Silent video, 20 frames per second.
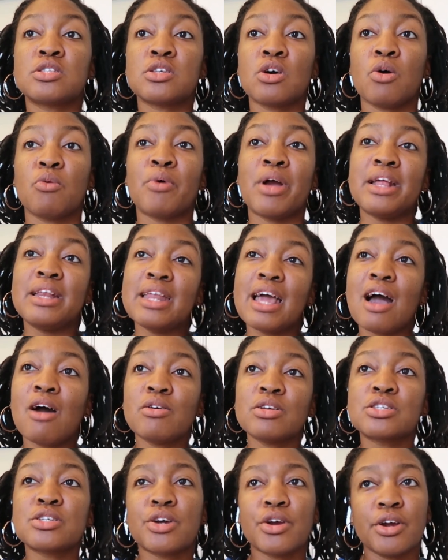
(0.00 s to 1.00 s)
So right
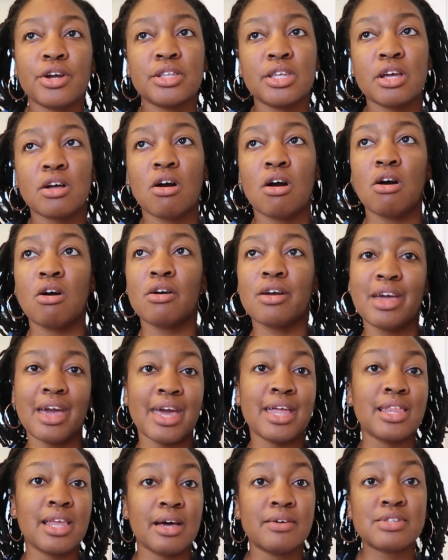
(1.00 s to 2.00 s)
now it's currently called
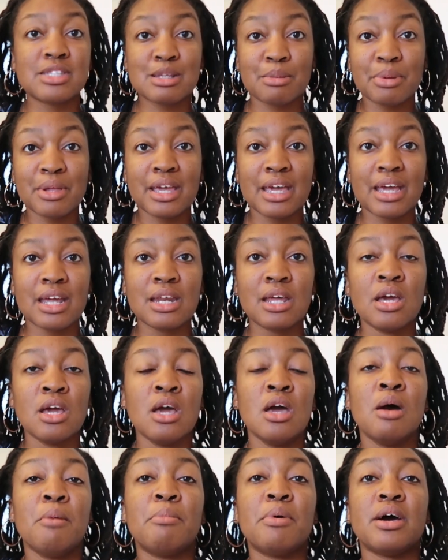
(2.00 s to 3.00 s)
K Loves to Plan,
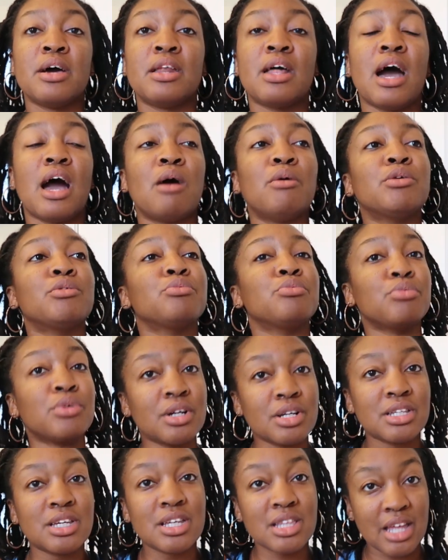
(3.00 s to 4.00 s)
but I would
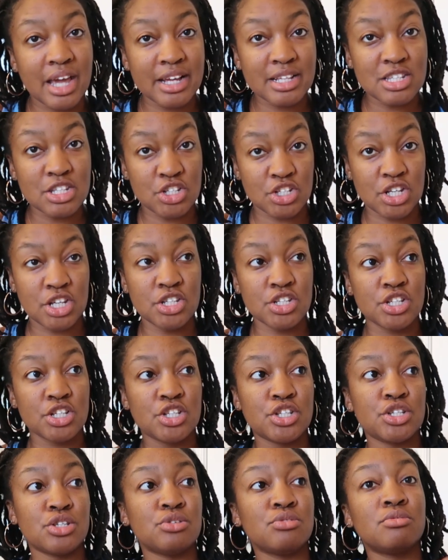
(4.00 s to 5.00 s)
really like to change
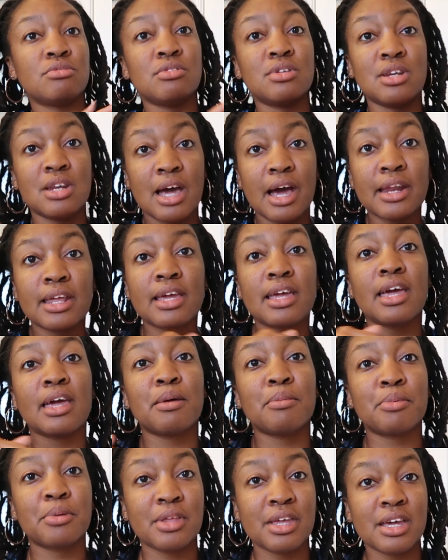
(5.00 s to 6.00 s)
it to
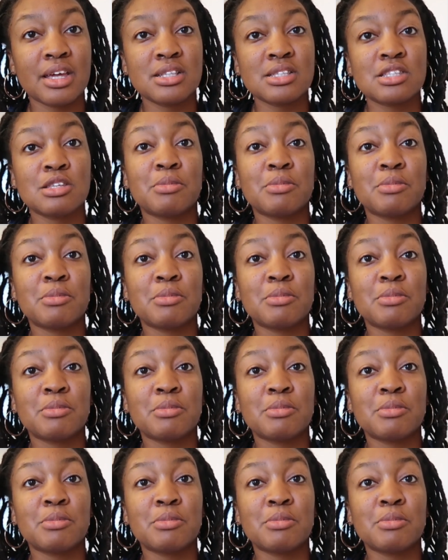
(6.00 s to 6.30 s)
KnottyKay Plan.